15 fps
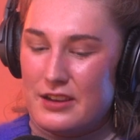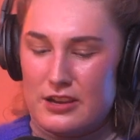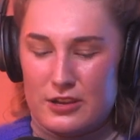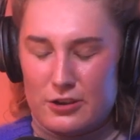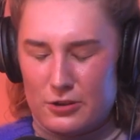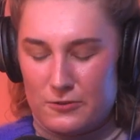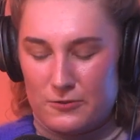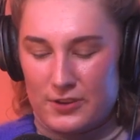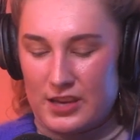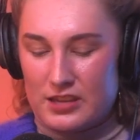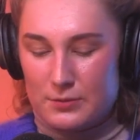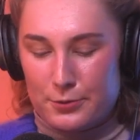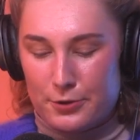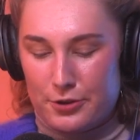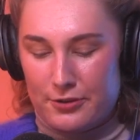you know, forget
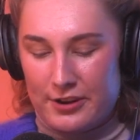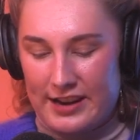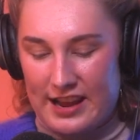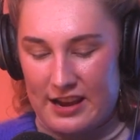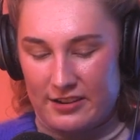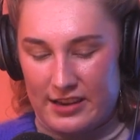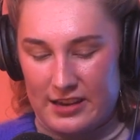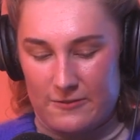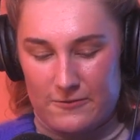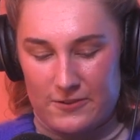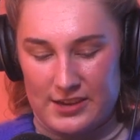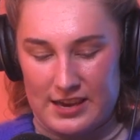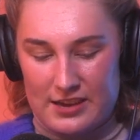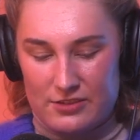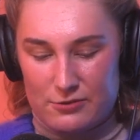the blue green algae,
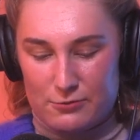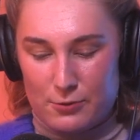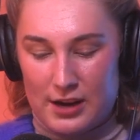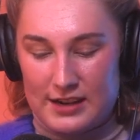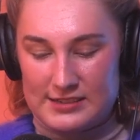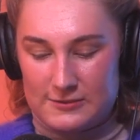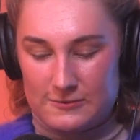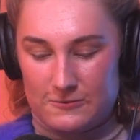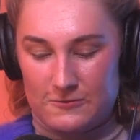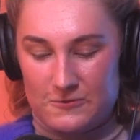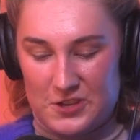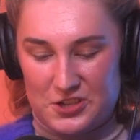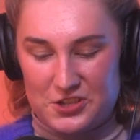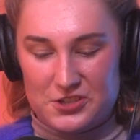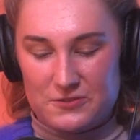forget the rise of
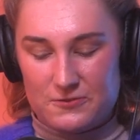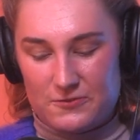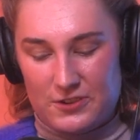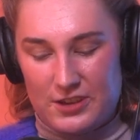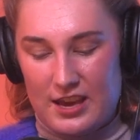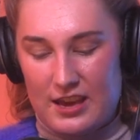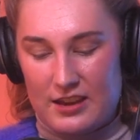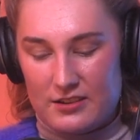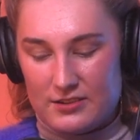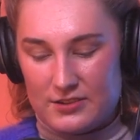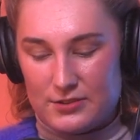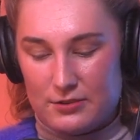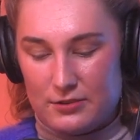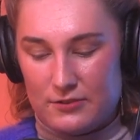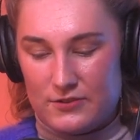fish, forget
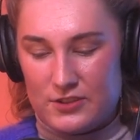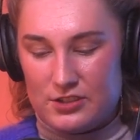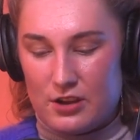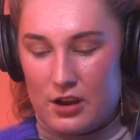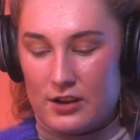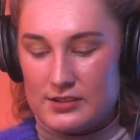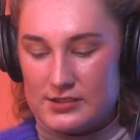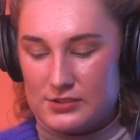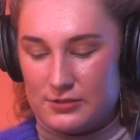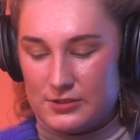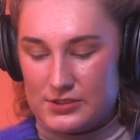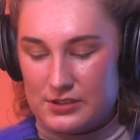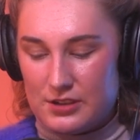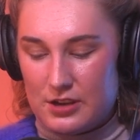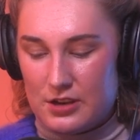sort of the
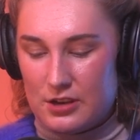dinosaurs.